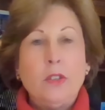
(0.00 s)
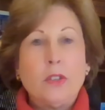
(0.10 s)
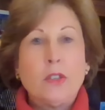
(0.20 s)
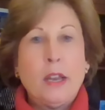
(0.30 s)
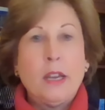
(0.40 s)

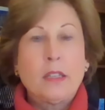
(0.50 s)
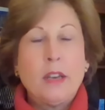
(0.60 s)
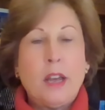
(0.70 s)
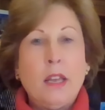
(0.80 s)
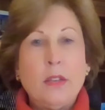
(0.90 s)
just like
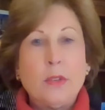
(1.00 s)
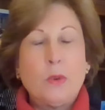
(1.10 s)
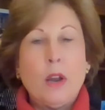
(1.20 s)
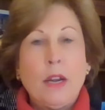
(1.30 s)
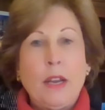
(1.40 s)
Stalin's
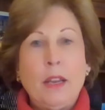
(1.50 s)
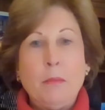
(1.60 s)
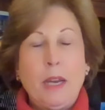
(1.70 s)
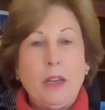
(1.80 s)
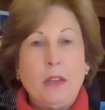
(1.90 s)
right-hand
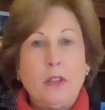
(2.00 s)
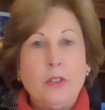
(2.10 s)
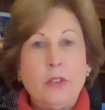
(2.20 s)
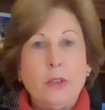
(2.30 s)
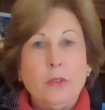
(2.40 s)
man could
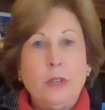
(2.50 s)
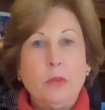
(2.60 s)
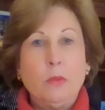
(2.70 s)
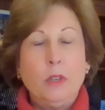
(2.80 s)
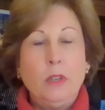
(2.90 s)
do
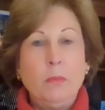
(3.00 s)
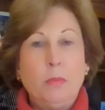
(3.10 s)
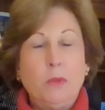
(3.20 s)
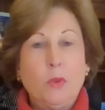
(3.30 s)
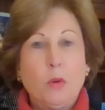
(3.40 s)
in
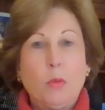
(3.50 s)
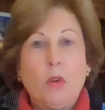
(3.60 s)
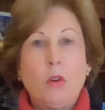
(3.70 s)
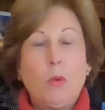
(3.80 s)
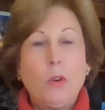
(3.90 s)
before
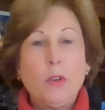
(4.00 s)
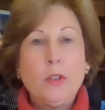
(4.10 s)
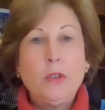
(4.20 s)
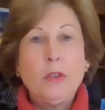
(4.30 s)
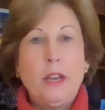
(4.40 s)
World War
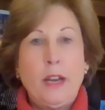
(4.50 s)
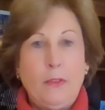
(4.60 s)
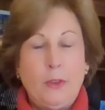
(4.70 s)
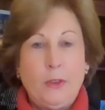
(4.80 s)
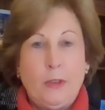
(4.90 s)
II and
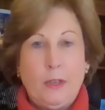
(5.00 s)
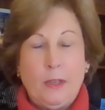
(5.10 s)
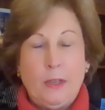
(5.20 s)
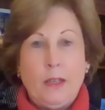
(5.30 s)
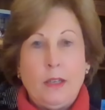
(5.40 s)
after.
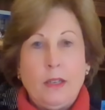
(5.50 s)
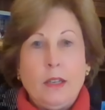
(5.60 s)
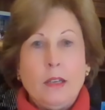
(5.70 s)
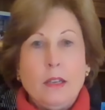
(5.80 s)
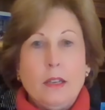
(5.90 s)

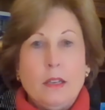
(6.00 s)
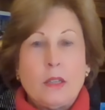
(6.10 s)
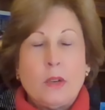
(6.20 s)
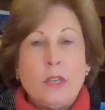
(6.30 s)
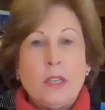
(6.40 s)

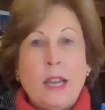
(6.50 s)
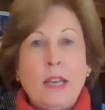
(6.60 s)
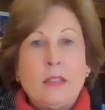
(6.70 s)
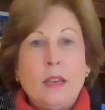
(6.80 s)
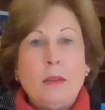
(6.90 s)
So it
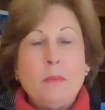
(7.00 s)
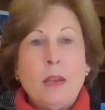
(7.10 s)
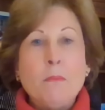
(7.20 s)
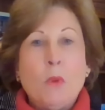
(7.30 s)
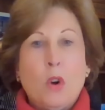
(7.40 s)
takes
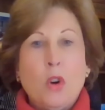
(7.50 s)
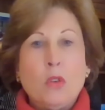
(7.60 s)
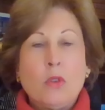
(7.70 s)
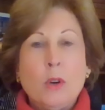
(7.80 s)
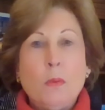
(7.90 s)
a
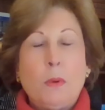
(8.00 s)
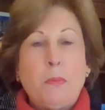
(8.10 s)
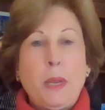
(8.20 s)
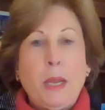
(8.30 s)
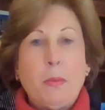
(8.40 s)
moral group
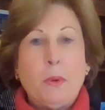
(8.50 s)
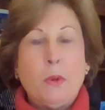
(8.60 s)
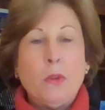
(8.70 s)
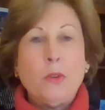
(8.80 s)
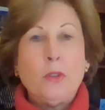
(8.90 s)
of
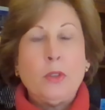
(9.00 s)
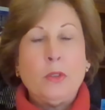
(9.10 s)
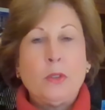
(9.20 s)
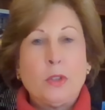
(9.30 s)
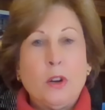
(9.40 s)
people to
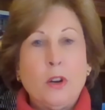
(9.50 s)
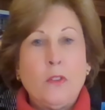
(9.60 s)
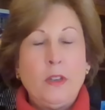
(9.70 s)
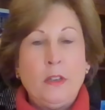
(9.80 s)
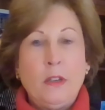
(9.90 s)
serve
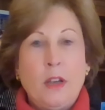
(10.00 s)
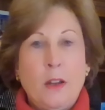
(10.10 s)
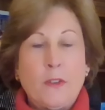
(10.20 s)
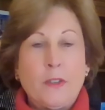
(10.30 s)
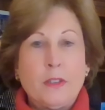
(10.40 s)
in
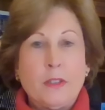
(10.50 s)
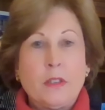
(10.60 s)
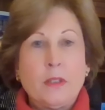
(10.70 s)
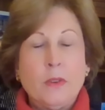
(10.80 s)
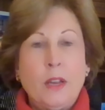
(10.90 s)

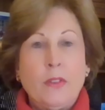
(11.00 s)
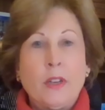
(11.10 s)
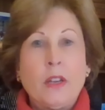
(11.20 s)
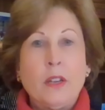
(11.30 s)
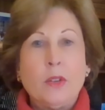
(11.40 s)
offices around the
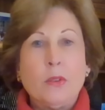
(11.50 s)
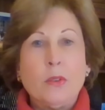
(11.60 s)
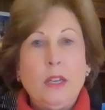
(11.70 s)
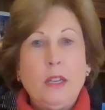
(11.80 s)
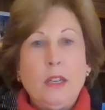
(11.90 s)

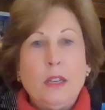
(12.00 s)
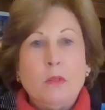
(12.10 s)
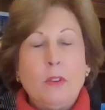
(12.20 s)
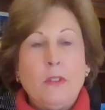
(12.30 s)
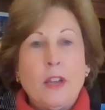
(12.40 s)
country.
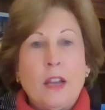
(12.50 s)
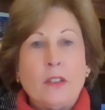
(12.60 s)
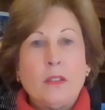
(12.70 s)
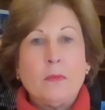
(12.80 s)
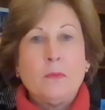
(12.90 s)
We've got
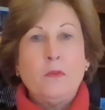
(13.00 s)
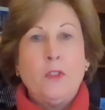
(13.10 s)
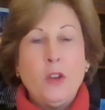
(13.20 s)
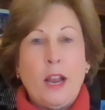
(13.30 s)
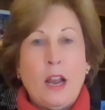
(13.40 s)
to
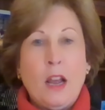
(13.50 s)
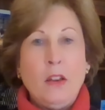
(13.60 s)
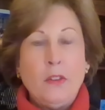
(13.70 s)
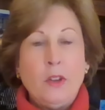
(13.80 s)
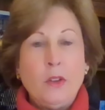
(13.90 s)
vote
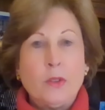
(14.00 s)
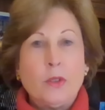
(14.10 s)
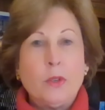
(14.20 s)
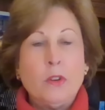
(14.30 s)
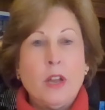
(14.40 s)
out those
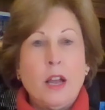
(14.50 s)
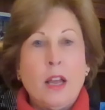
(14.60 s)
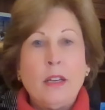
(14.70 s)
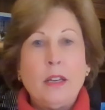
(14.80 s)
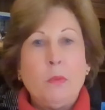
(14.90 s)
who are
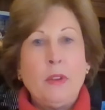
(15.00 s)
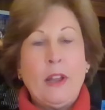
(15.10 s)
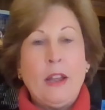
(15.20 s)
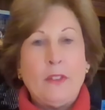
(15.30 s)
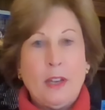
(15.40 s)
not, and we
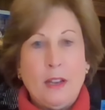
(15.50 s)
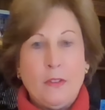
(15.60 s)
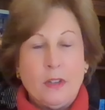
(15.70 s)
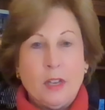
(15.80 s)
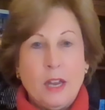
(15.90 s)
have to have
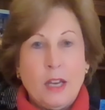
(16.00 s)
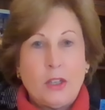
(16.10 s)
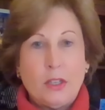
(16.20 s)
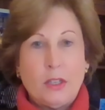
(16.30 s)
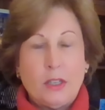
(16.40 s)
an
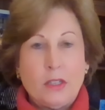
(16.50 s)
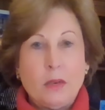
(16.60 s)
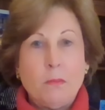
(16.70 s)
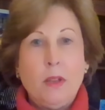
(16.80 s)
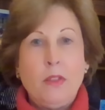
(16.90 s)
election
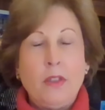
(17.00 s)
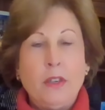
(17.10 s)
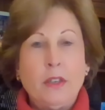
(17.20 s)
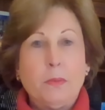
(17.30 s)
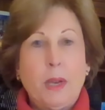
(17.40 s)
system that
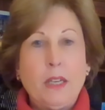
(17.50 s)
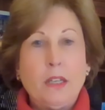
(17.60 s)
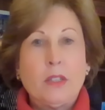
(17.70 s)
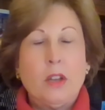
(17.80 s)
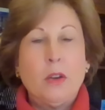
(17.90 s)
is
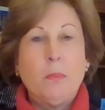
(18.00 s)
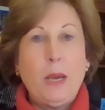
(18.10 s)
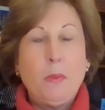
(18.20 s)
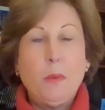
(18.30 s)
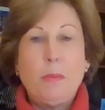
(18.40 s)
based on
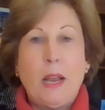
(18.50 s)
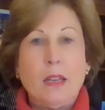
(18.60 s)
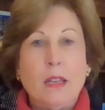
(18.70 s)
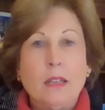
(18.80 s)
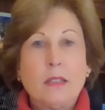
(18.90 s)
paper
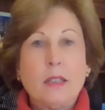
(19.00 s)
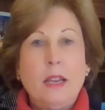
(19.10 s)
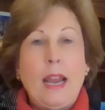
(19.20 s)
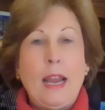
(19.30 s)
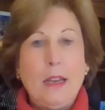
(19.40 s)
ballots,
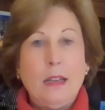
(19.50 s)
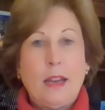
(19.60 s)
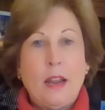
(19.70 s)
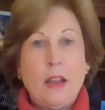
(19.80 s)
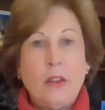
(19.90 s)
hand
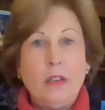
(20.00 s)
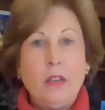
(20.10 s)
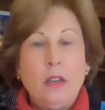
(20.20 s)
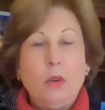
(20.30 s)
counted,